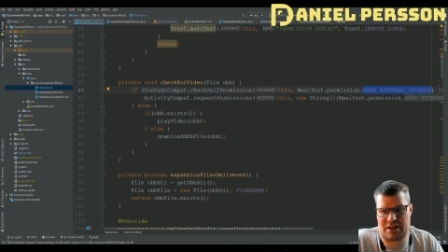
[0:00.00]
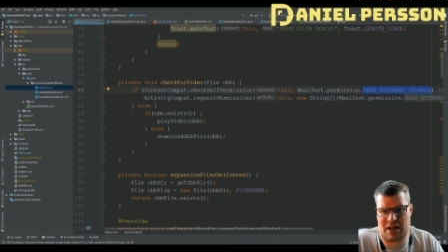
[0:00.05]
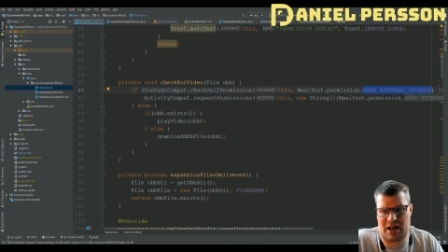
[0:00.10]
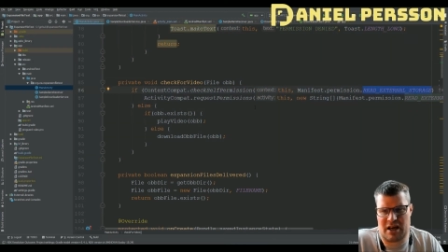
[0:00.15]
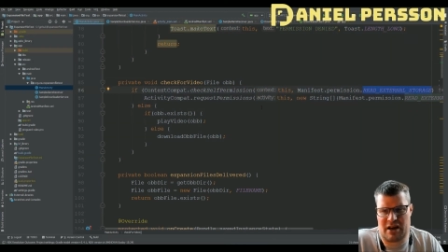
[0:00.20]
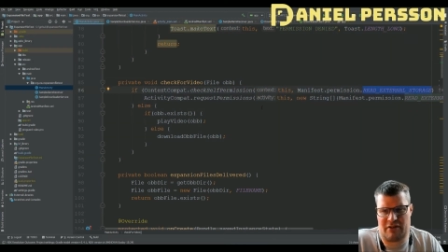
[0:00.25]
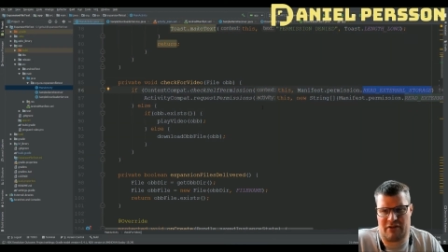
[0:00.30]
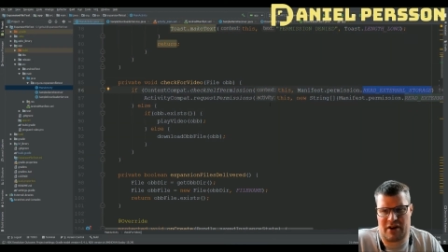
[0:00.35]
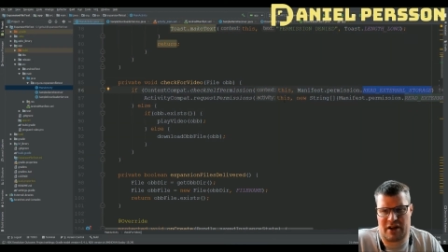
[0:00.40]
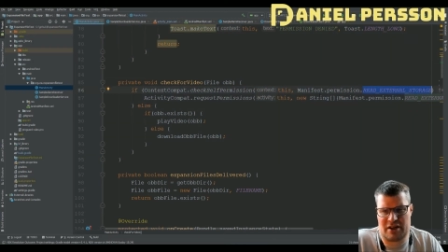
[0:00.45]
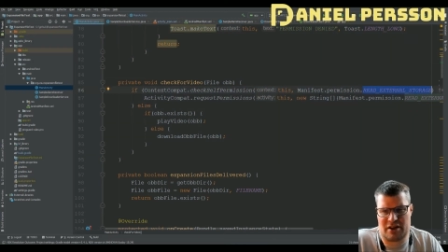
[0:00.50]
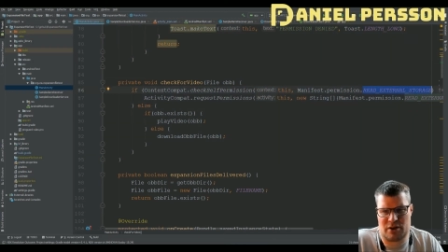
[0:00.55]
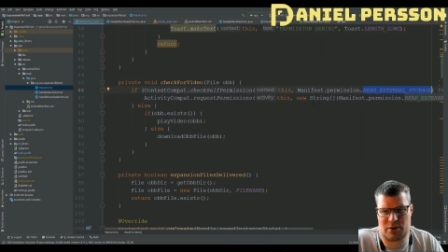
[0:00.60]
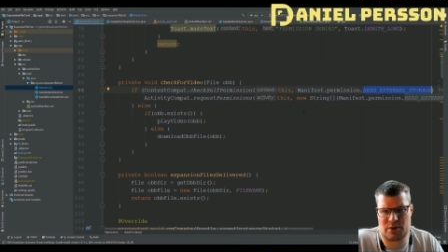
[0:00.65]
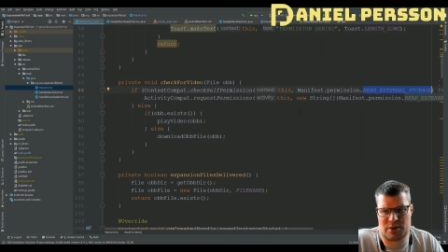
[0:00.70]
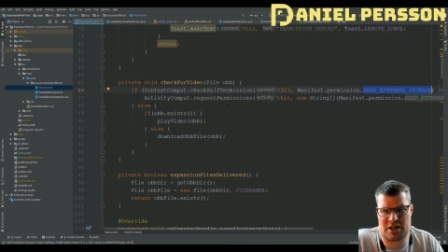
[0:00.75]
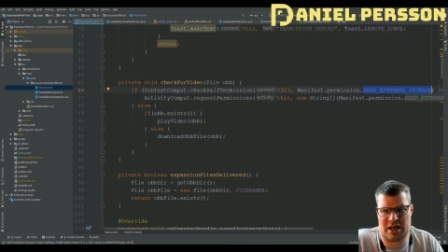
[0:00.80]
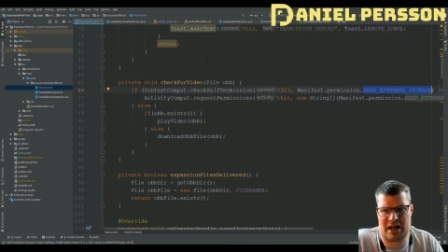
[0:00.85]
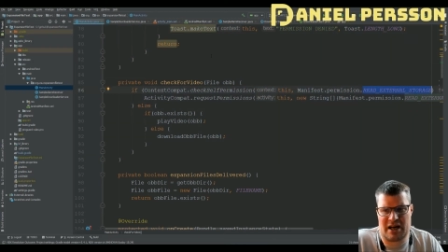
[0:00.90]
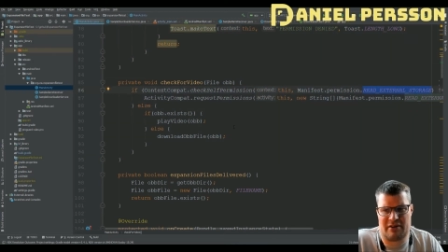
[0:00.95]
If I don't
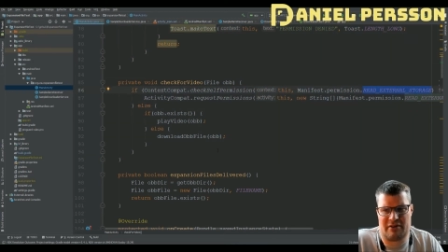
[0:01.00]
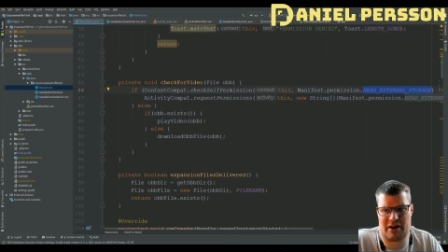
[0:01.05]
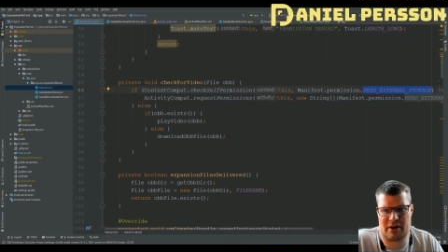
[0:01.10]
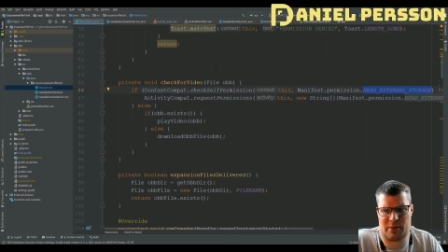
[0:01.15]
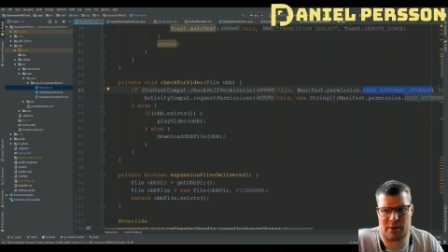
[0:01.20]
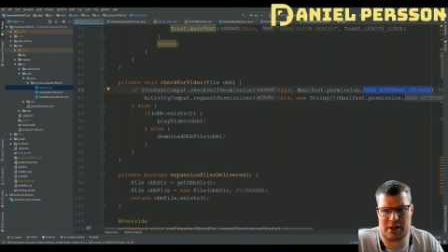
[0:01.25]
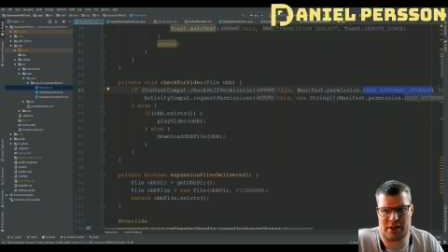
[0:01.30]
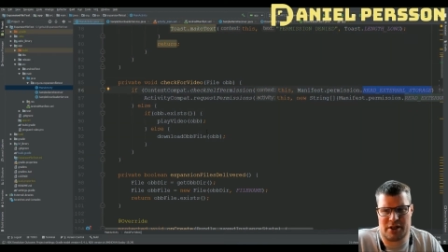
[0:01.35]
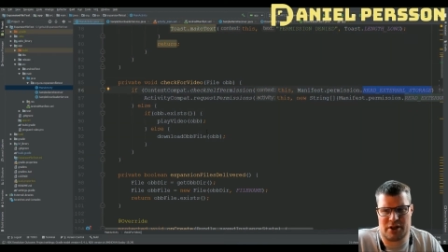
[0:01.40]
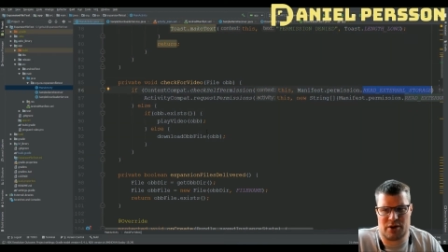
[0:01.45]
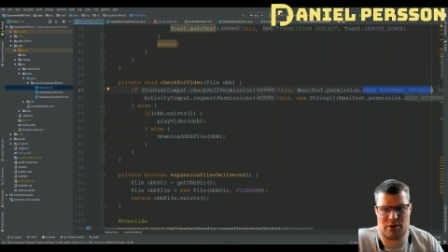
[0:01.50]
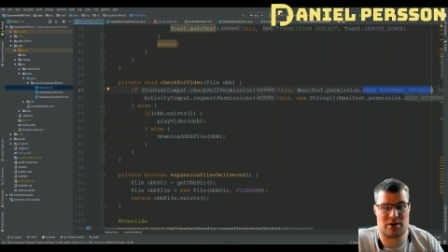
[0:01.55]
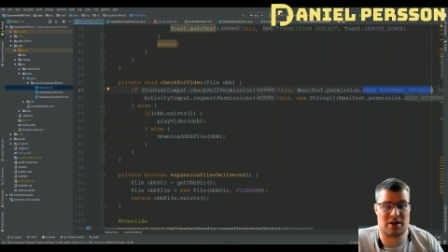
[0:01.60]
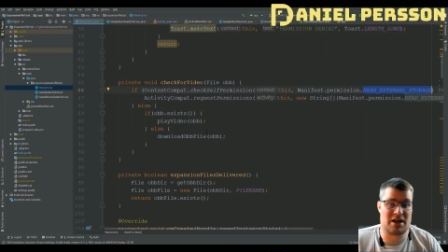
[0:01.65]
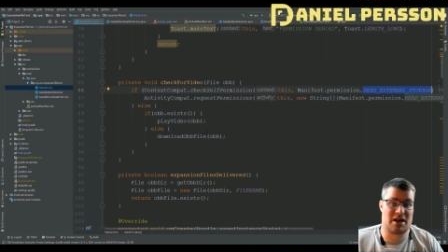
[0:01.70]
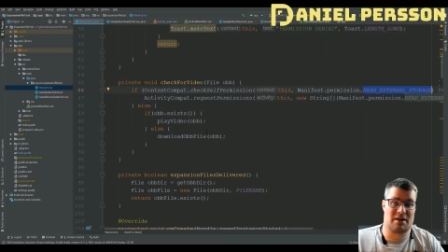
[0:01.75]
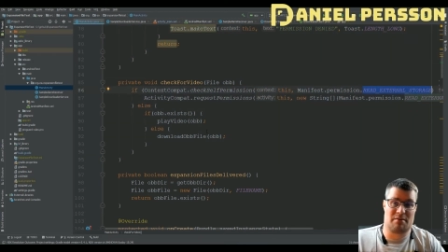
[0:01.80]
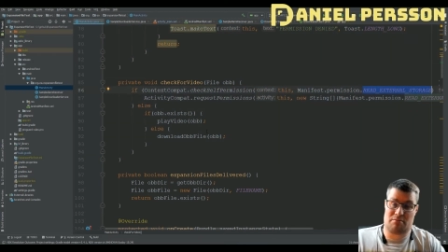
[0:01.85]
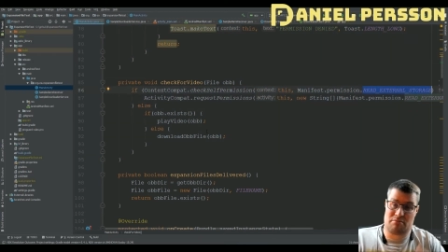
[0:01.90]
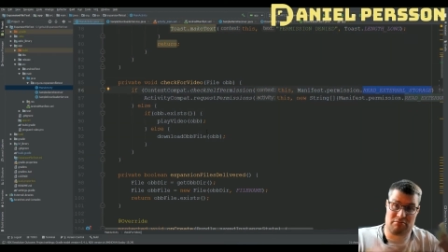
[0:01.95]
have, I will do
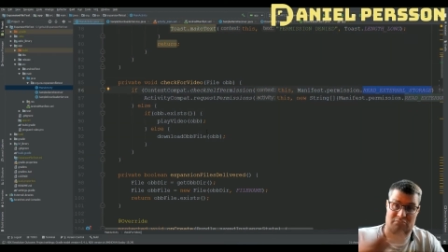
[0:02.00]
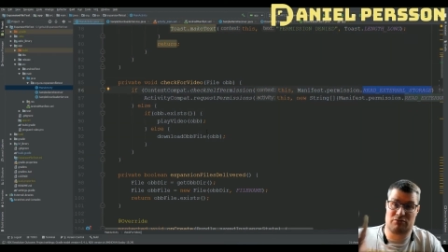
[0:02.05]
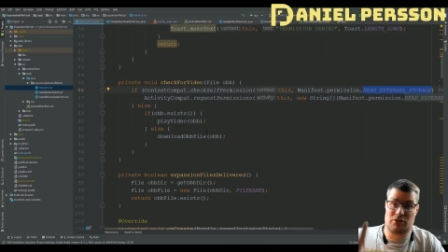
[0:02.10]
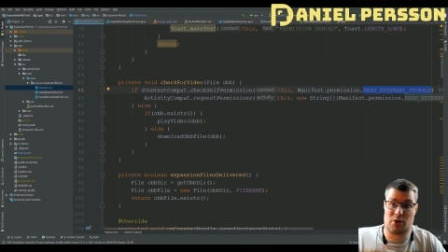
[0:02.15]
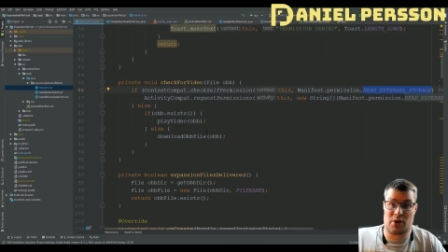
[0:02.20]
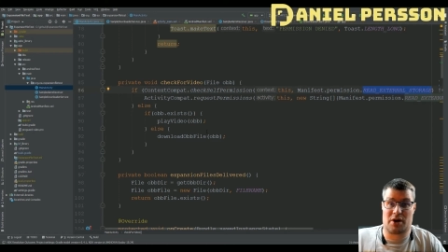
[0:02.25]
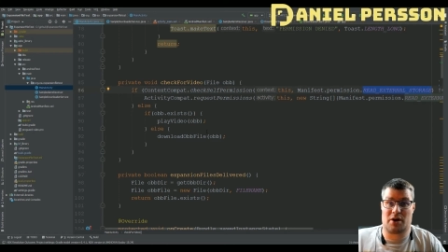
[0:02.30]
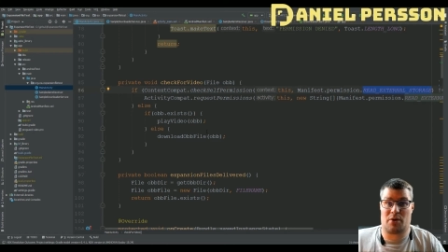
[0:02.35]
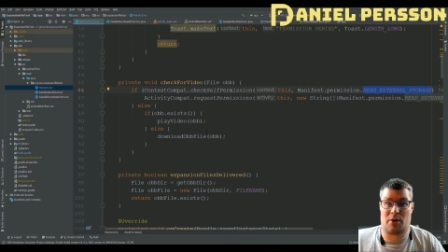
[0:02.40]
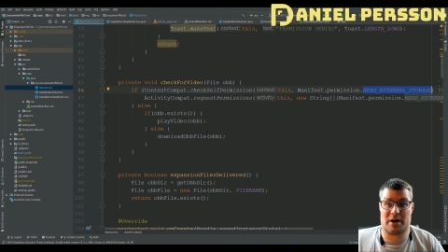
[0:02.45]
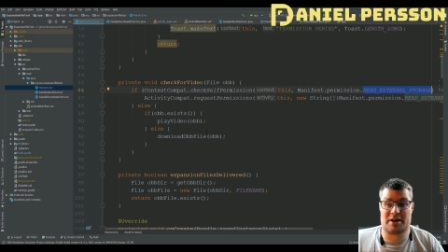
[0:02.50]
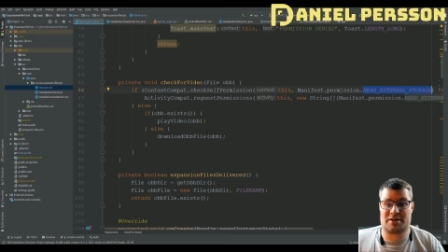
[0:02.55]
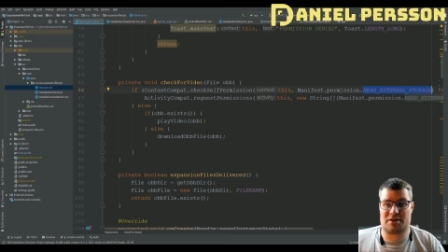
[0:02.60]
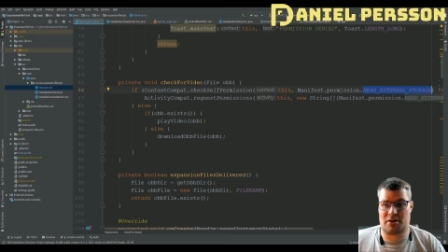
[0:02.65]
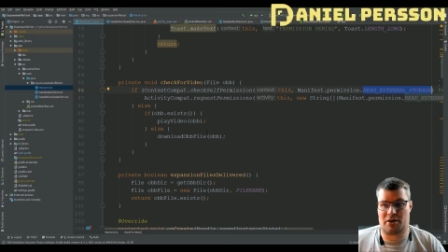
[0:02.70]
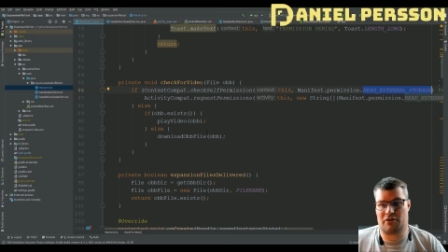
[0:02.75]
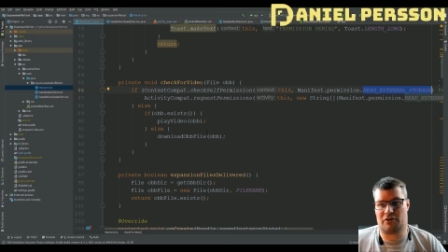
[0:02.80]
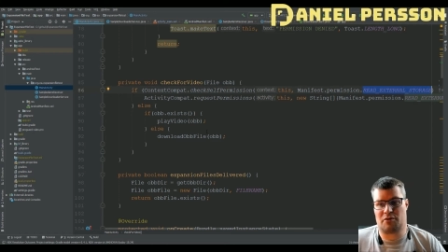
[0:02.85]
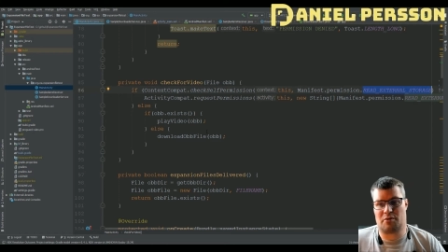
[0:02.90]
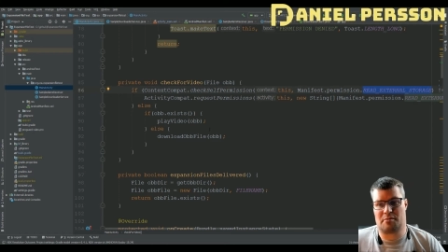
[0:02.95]
the request
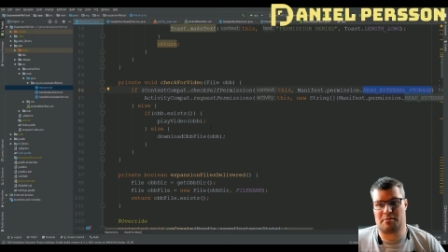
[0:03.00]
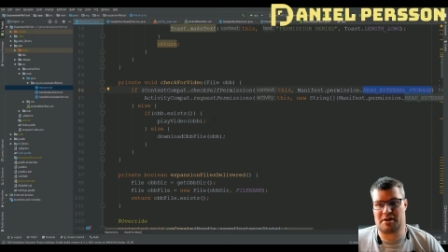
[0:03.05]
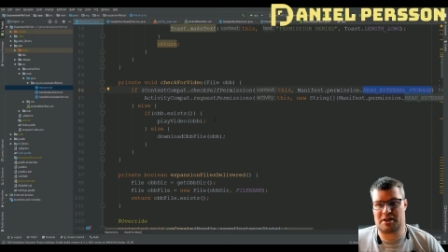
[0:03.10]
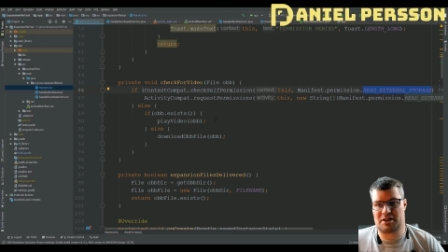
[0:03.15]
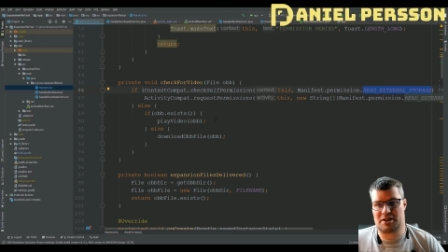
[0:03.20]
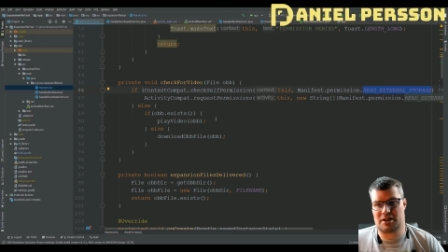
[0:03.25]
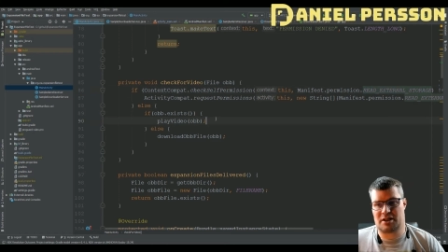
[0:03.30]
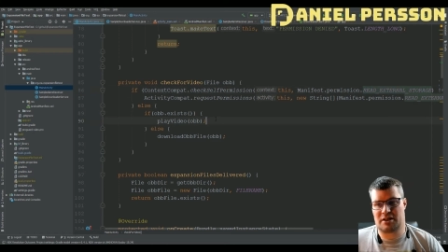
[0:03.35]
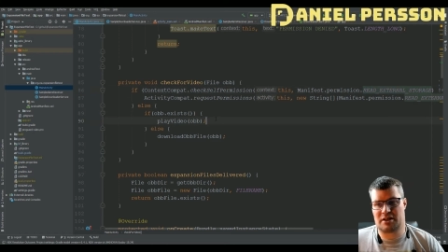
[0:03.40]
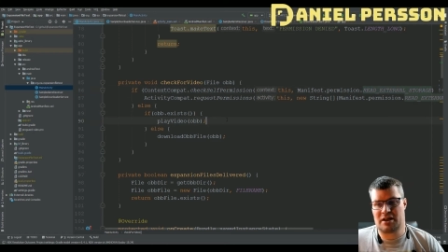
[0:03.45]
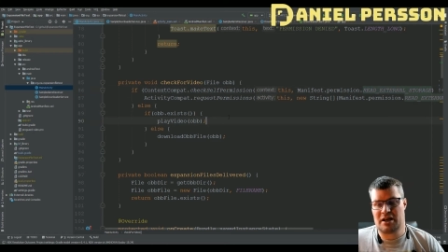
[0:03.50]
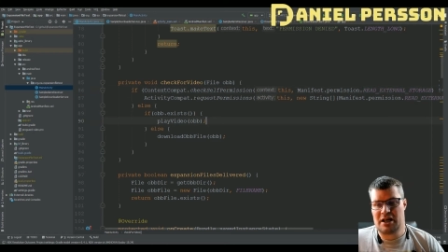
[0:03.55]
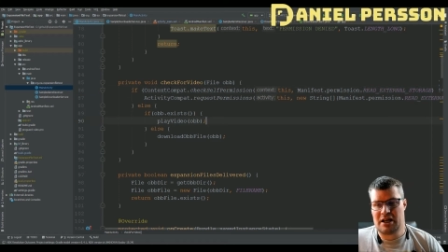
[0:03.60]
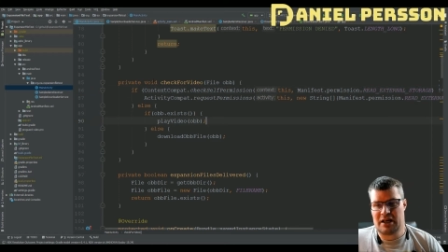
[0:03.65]
of permission.